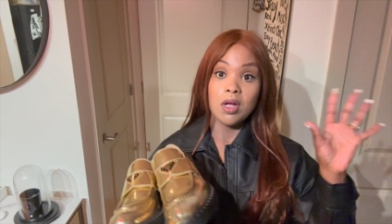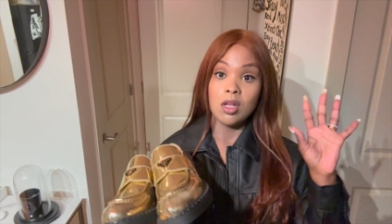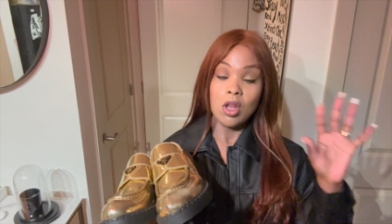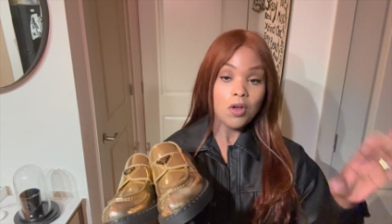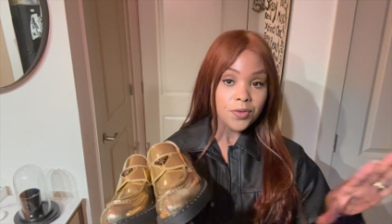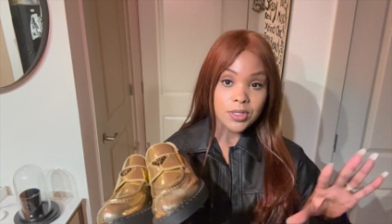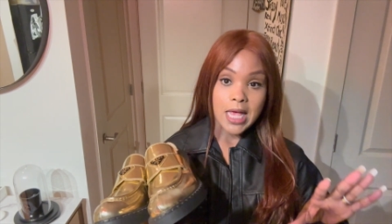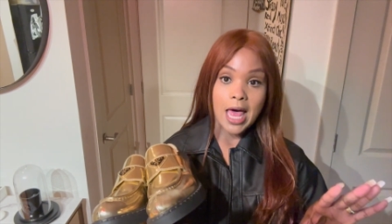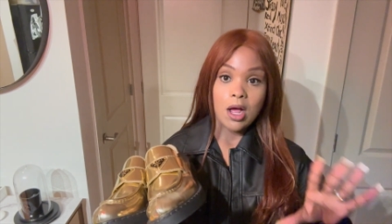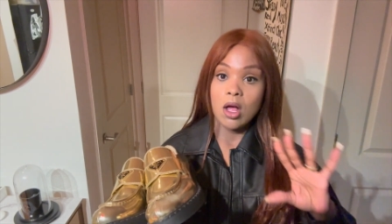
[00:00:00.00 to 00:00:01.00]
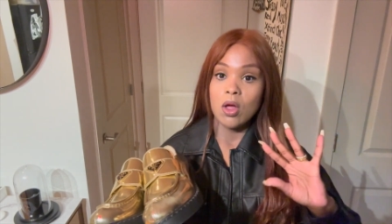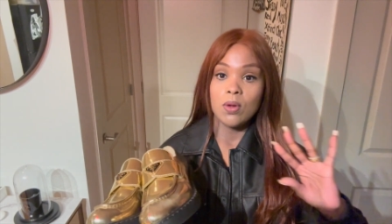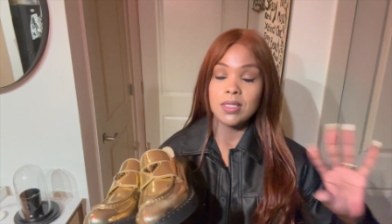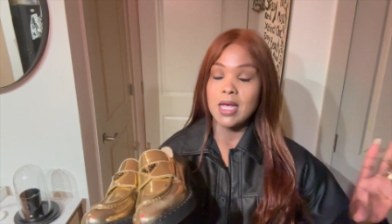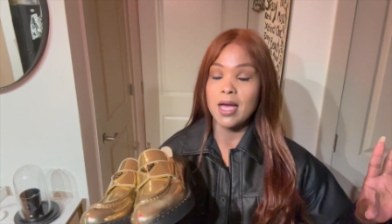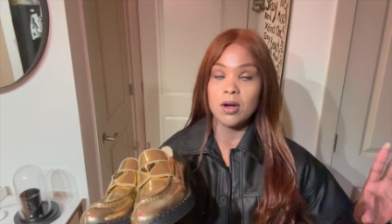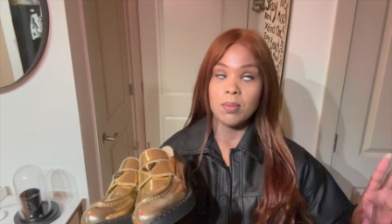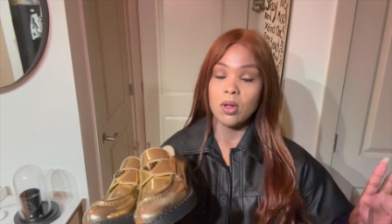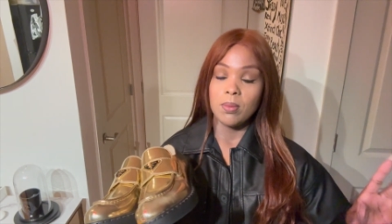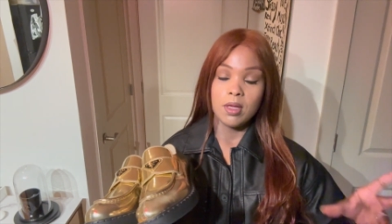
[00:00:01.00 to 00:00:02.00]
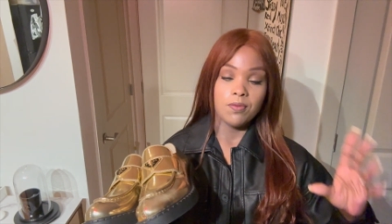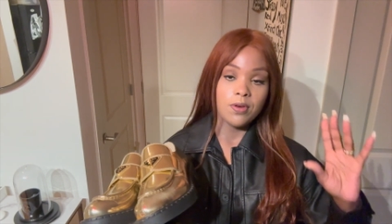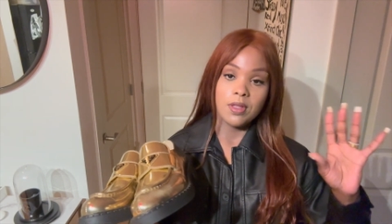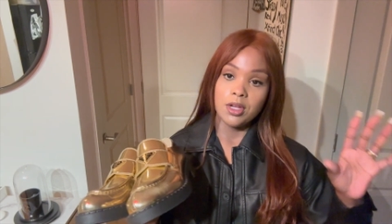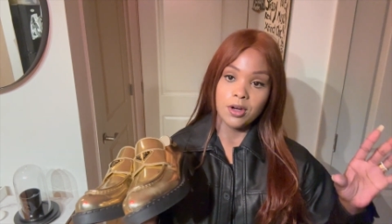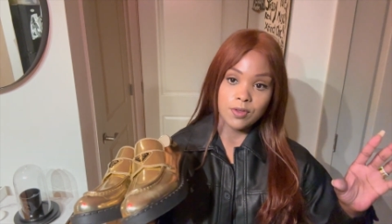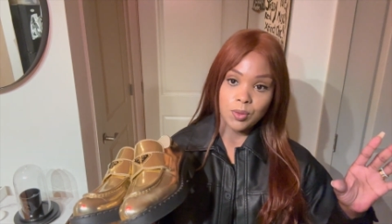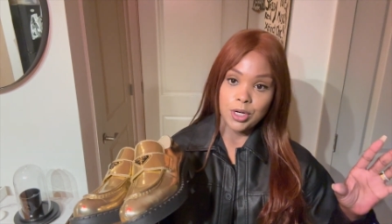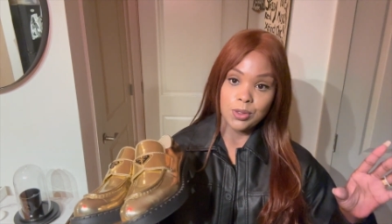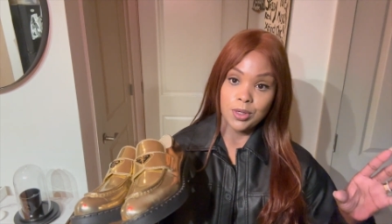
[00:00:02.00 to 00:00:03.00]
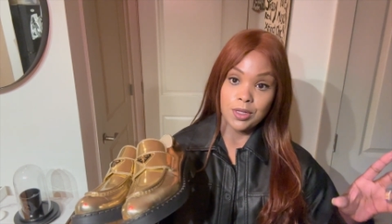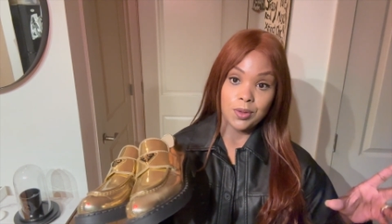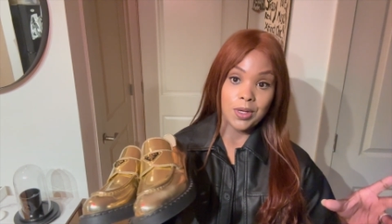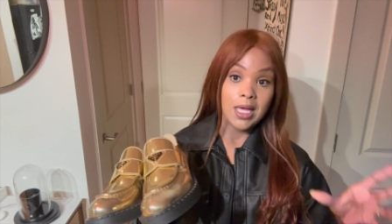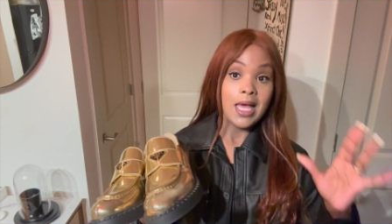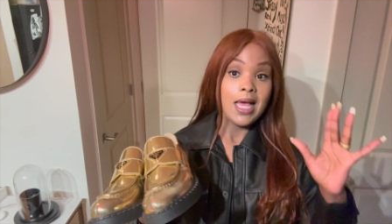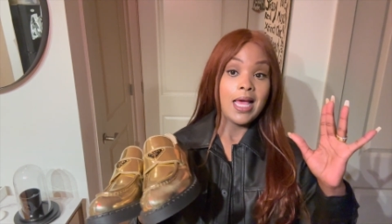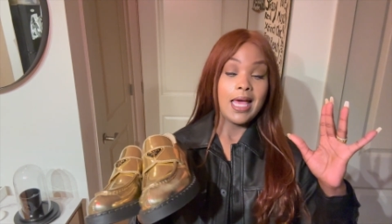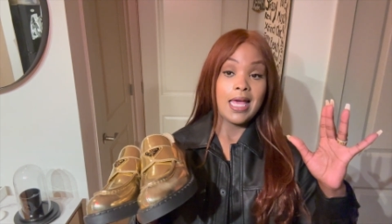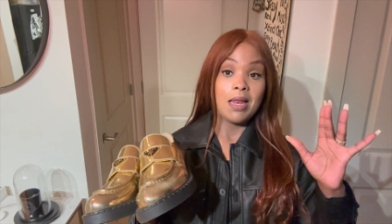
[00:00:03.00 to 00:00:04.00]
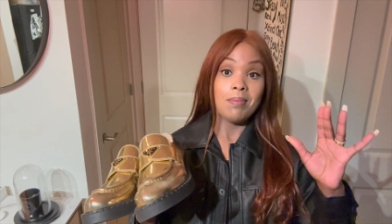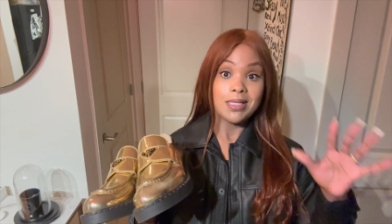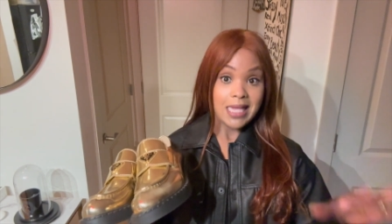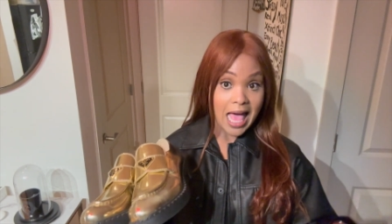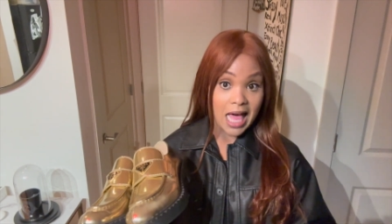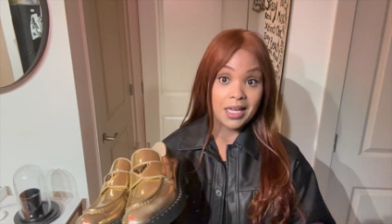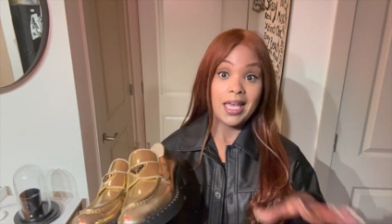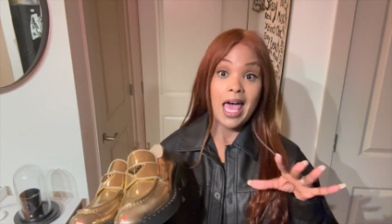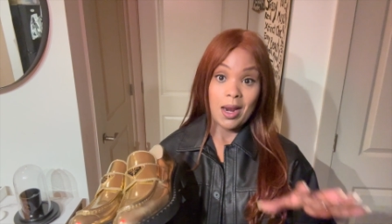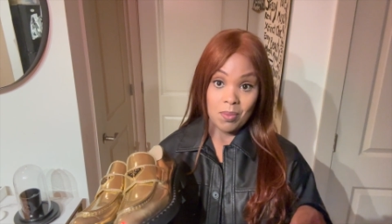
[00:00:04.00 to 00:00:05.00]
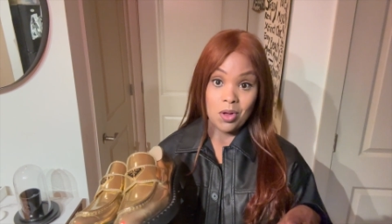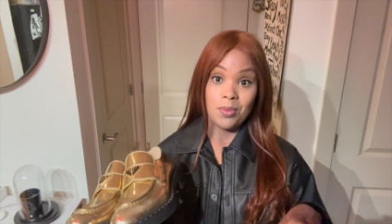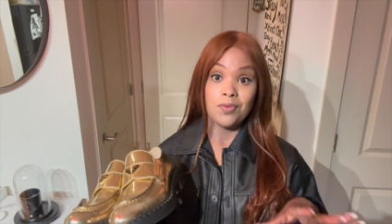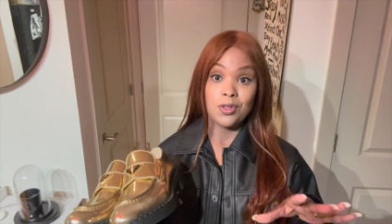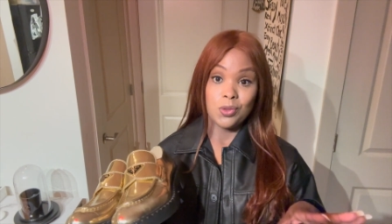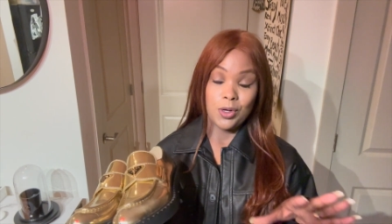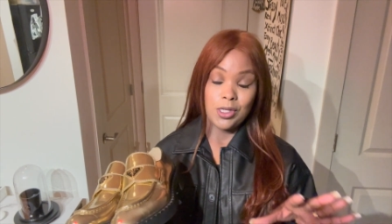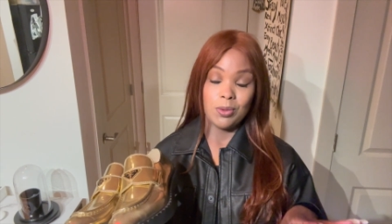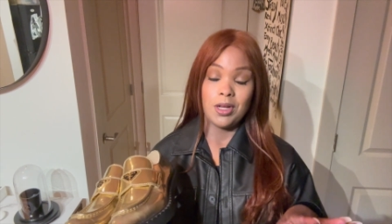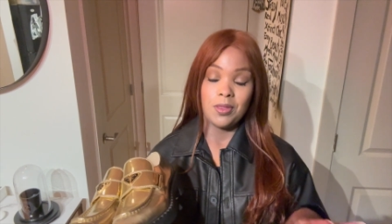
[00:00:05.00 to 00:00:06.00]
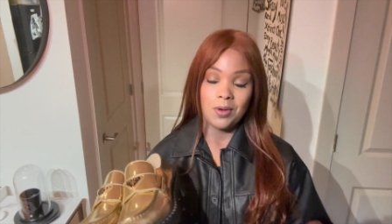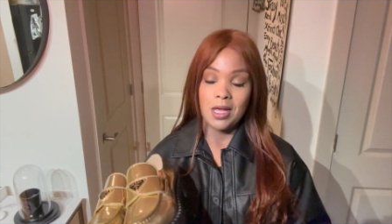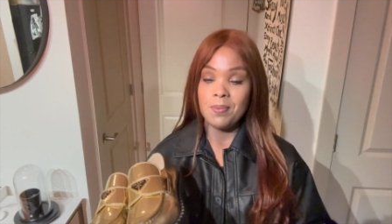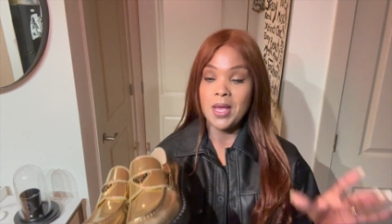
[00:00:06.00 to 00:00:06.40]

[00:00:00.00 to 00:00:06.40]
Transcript: loafers had a whole entire moment for the year of 2023 and metallic had a moment for 2023.